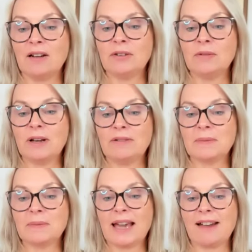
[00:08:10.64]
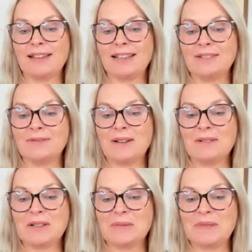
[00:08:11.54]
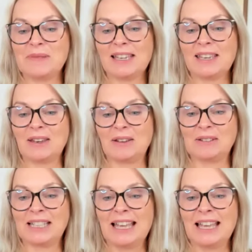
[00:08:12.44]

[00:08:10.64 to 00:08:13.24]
Oh, you're welcome, Karen. You're welcome. Thank you.